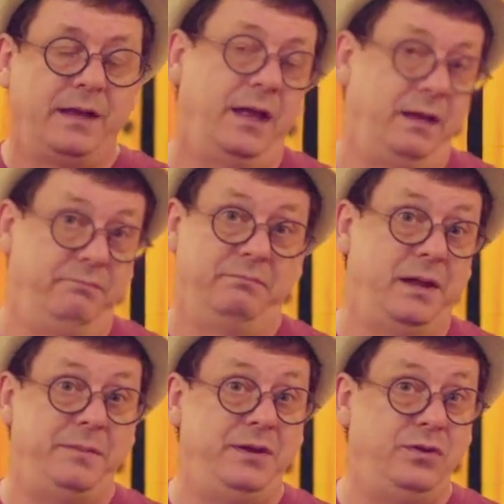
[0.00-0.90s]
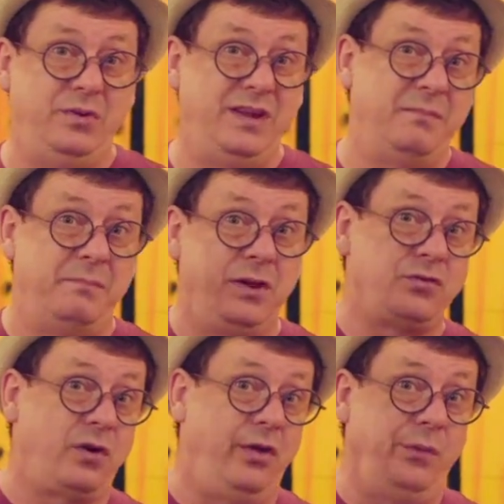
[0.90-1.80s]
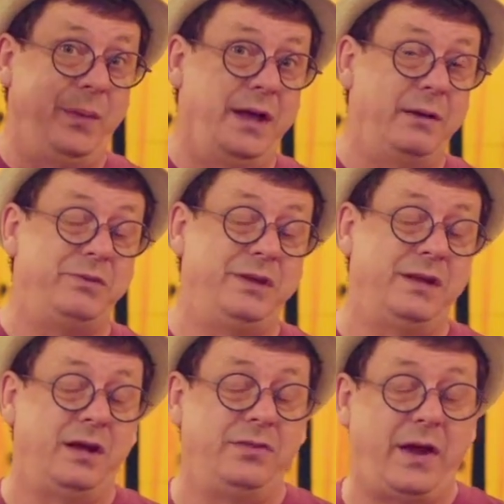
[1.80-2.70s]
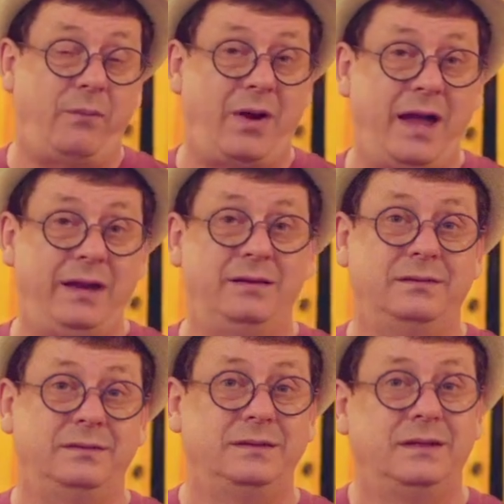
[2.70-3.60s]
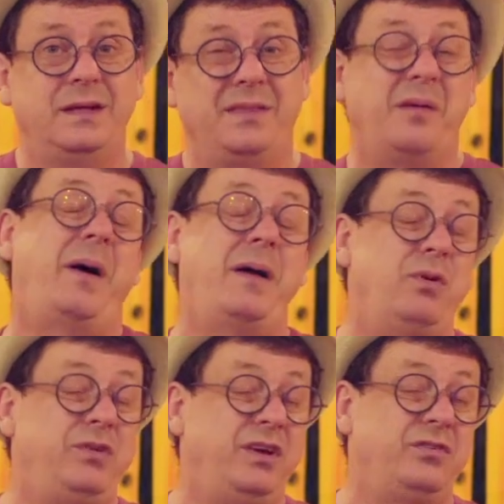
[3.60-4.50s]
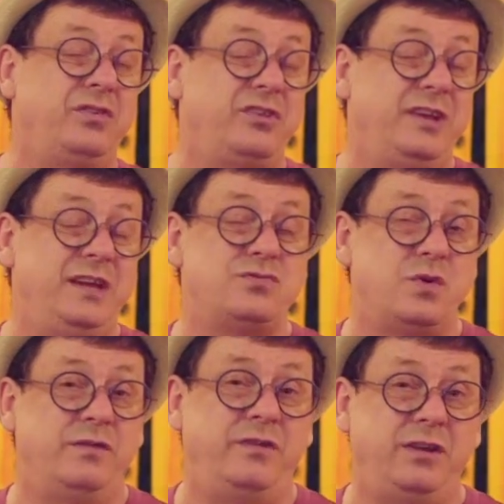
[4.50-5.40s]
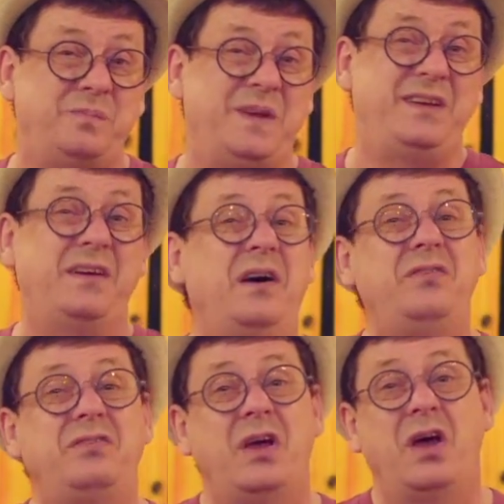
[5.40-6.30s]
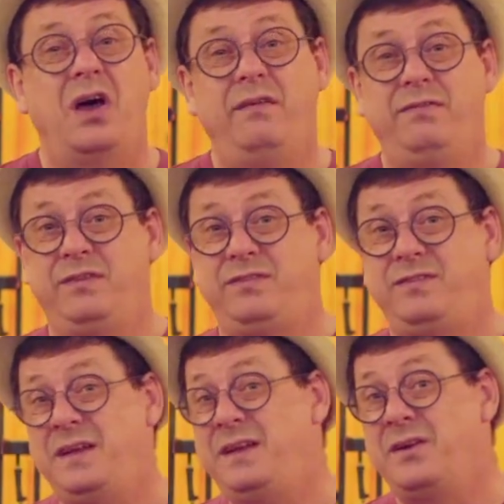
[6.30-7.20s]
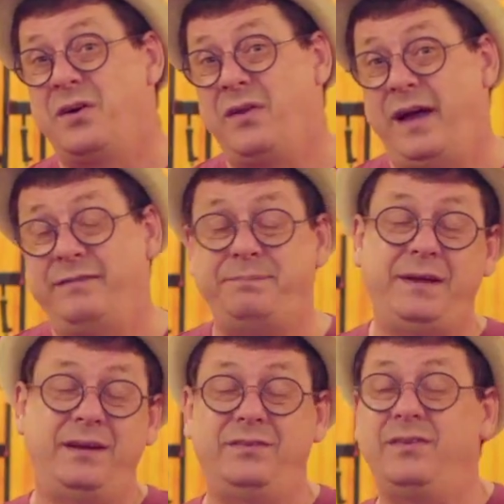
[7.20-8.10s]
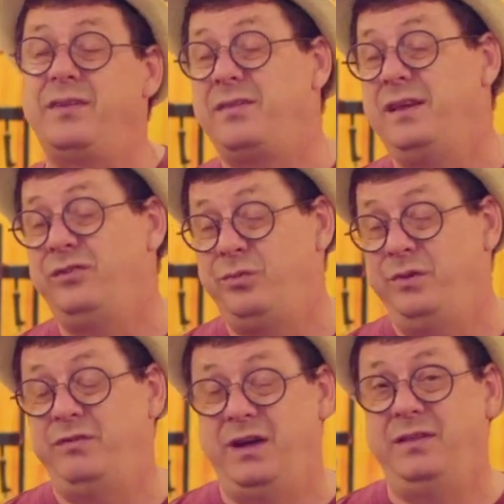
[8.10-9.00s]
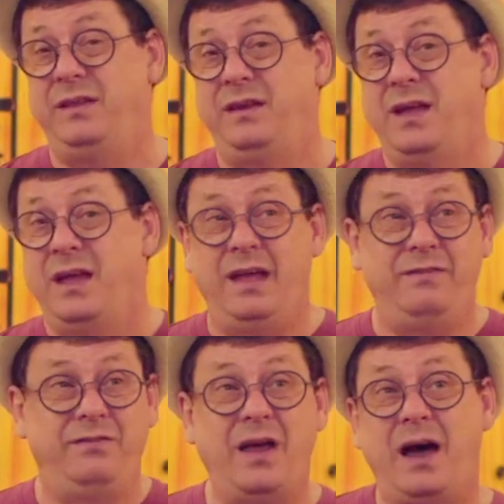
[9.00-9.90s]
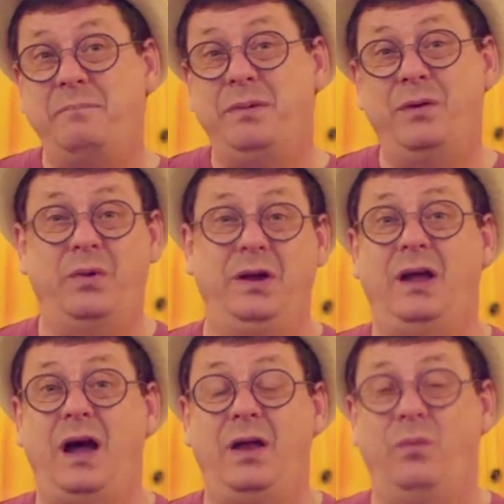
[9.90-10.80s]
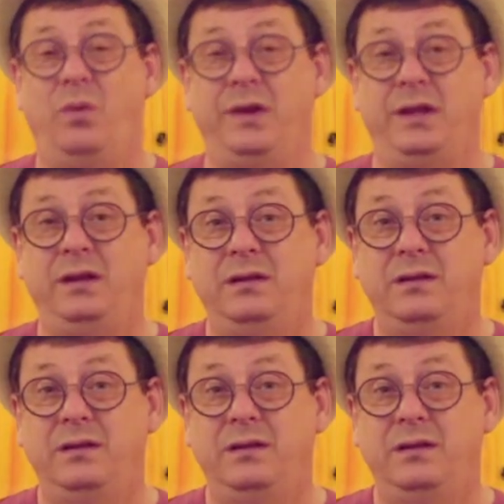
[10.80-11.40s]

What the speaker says: And maybe you didn't measure all the way up to get on that ride. The Bible tells us that each one of us, because of the sin in our life, because of the things we've done that have not been what God wanted,